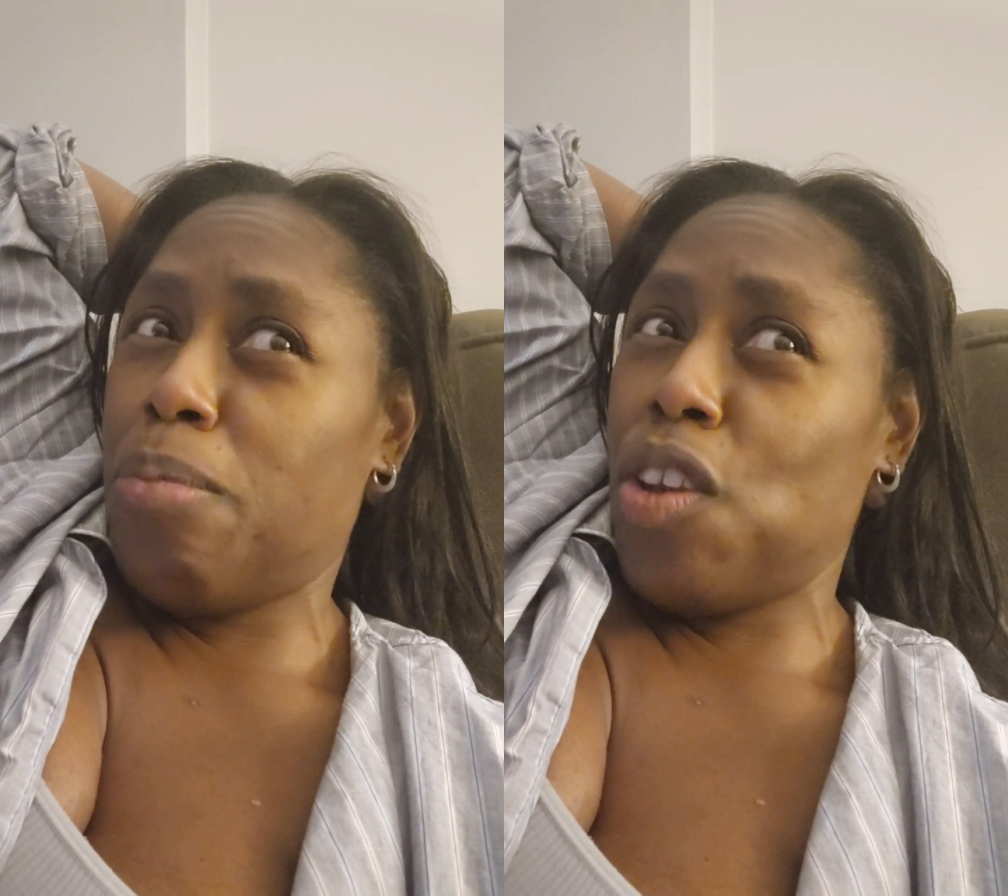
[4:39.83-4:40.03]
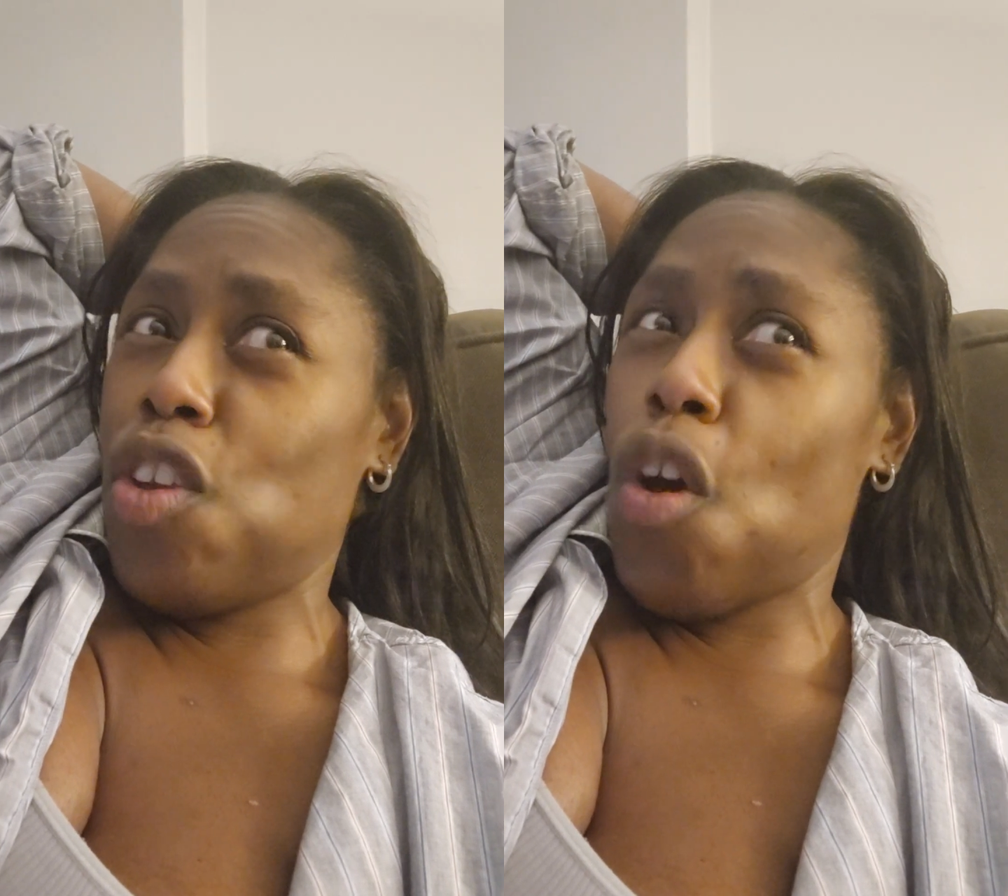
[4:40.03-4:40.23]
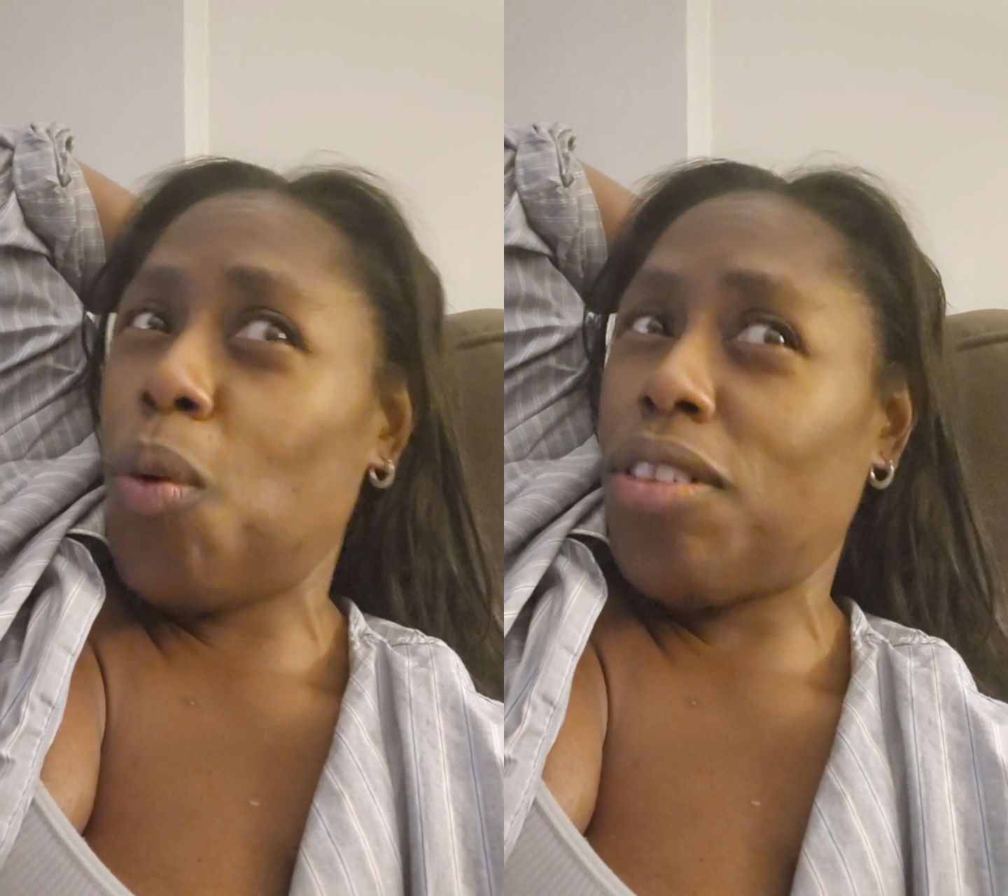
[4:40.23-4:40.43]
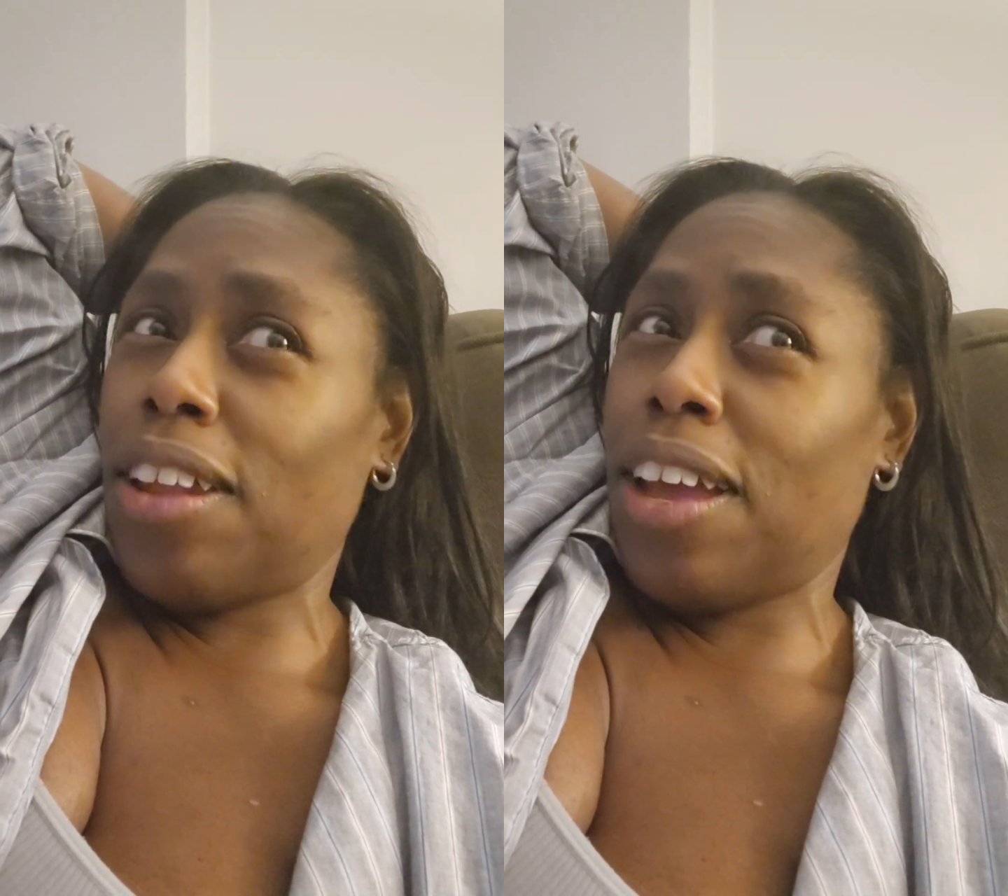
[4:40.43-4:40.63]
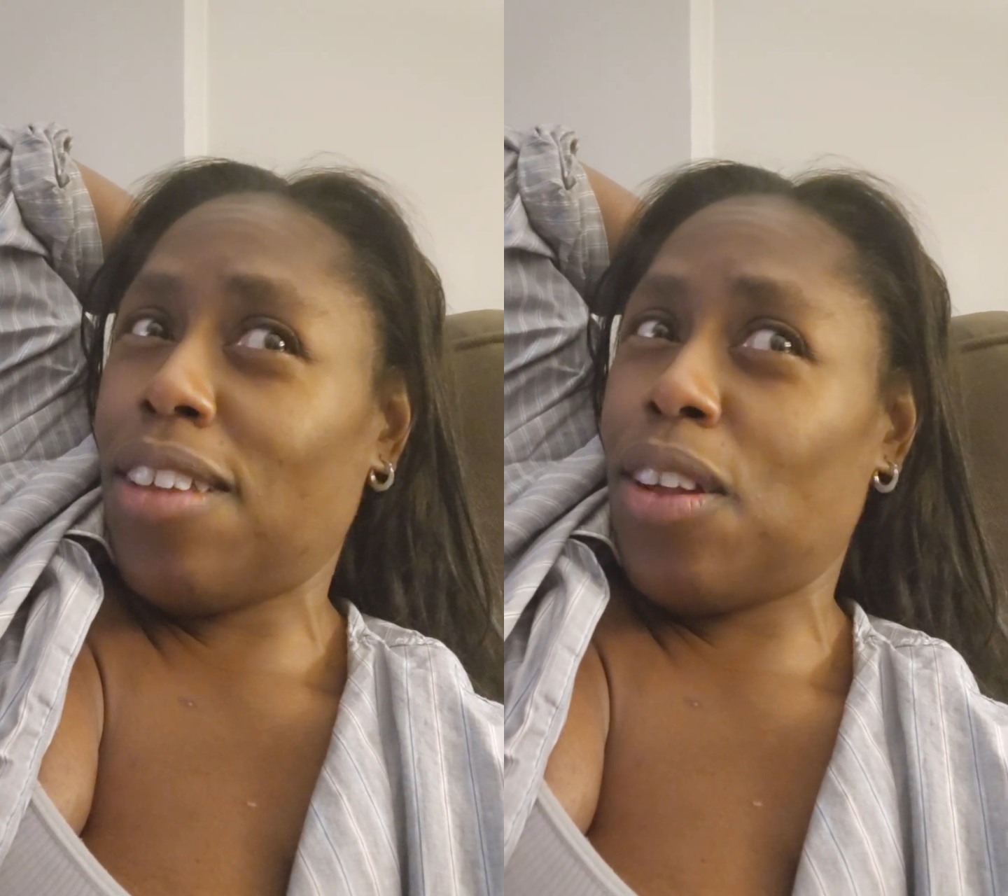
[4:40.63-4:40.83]
but no one's
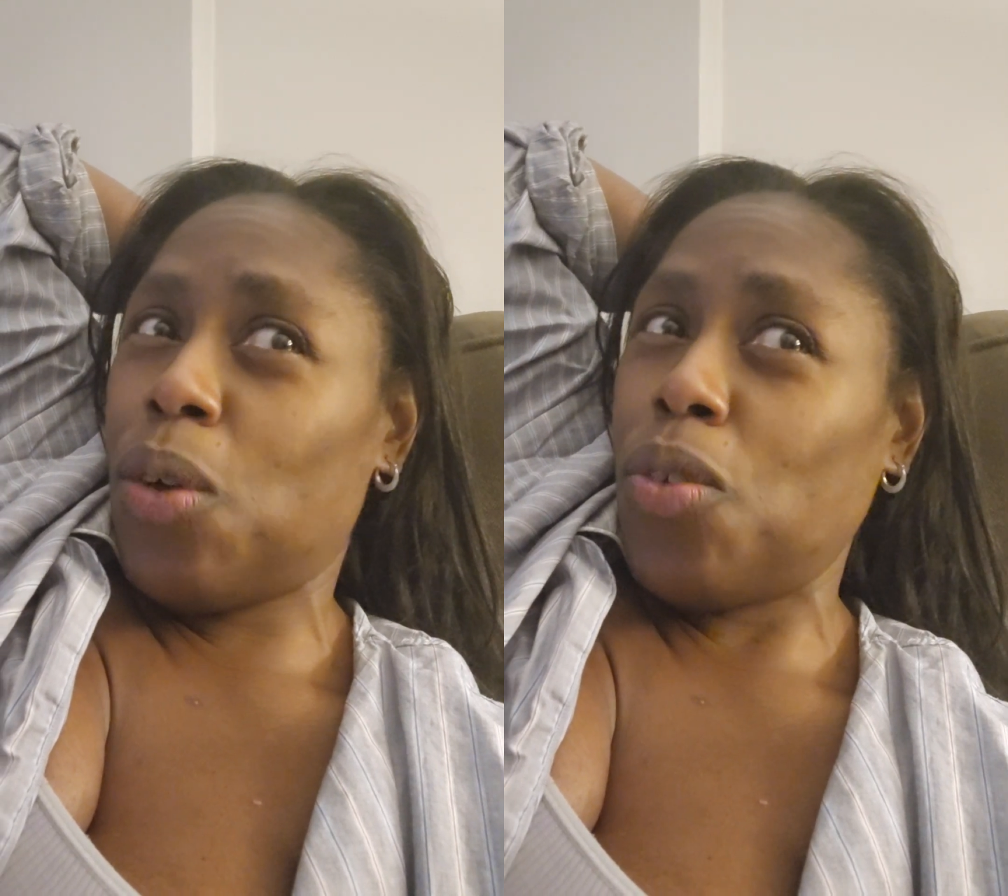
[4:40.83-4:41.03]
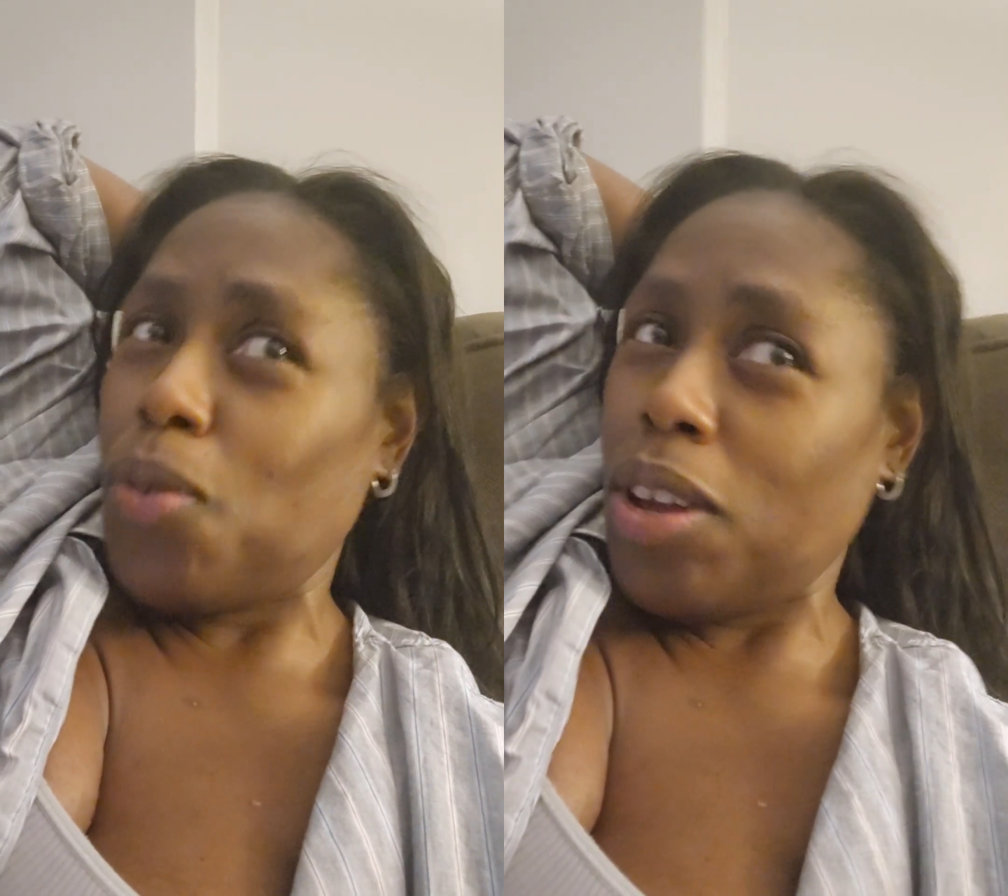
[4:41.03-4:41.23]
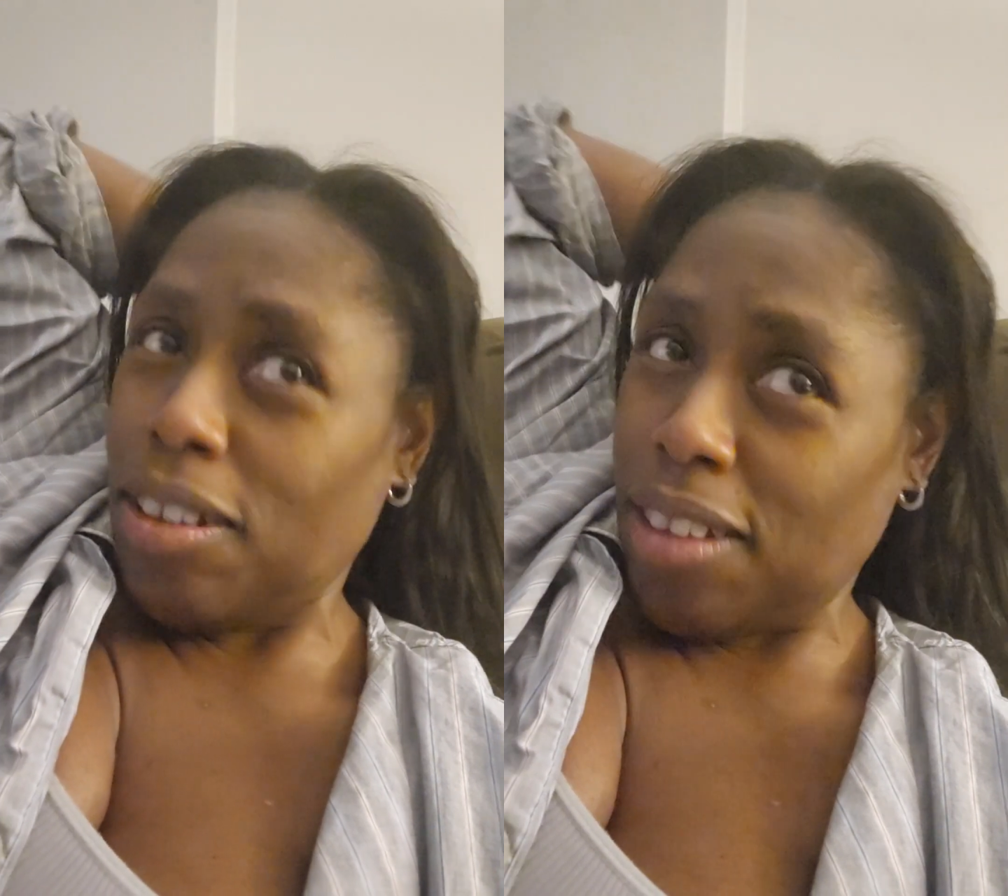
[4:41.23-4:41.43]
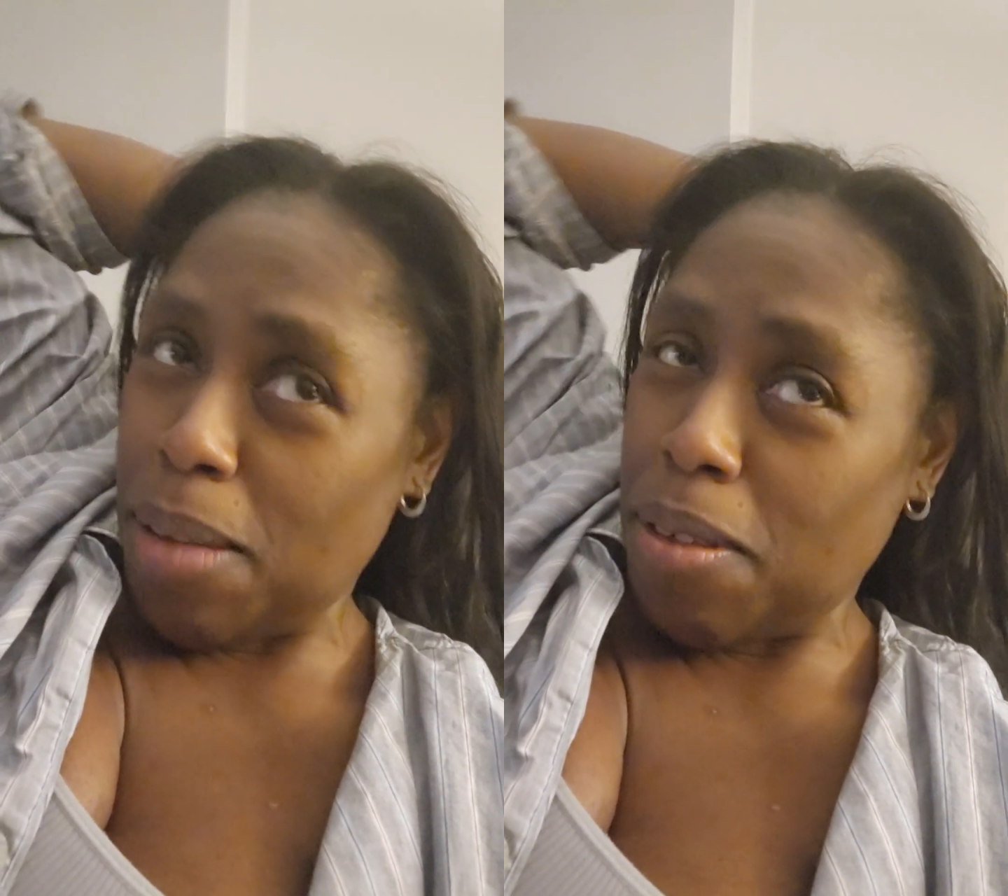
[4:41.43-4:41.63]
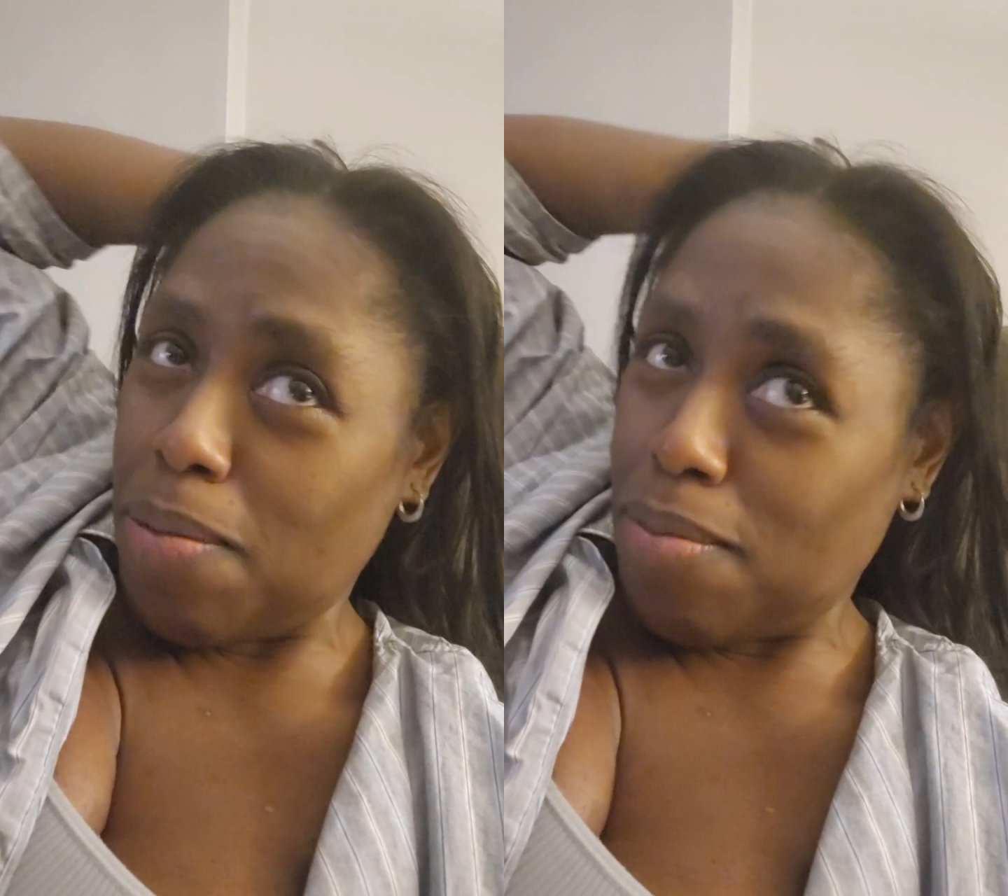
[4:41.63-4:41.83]
allowed to go to it because
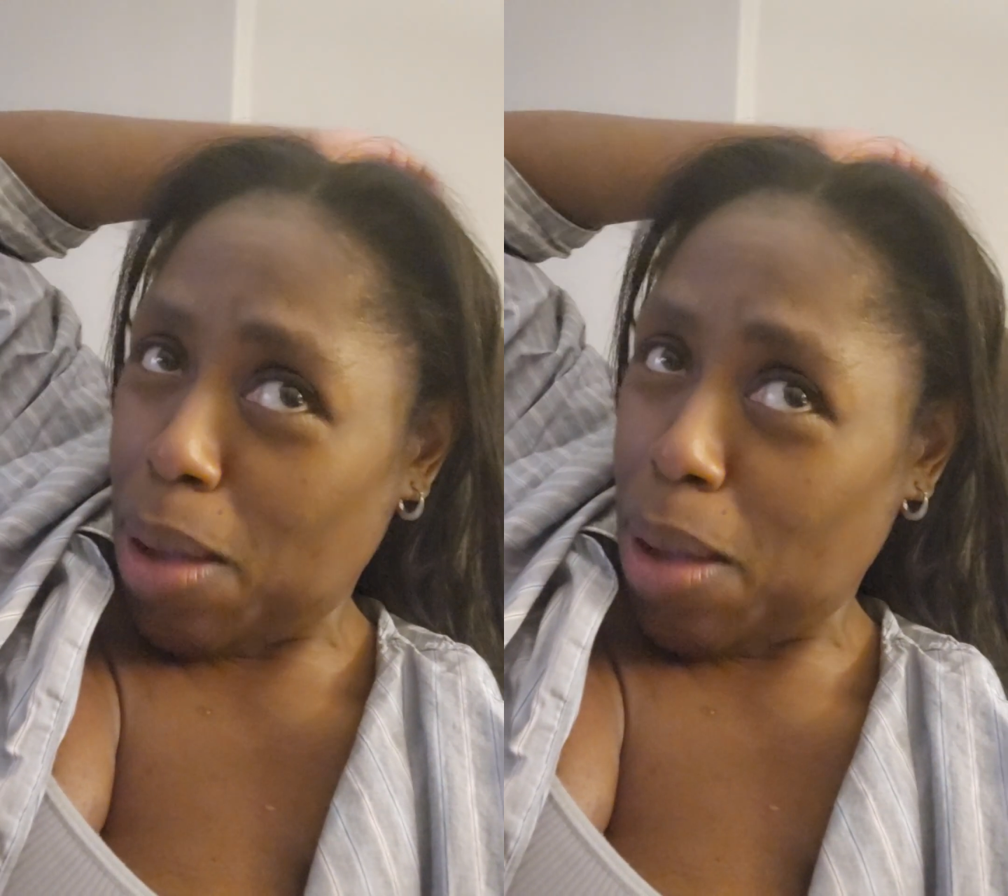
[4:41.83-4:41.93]
they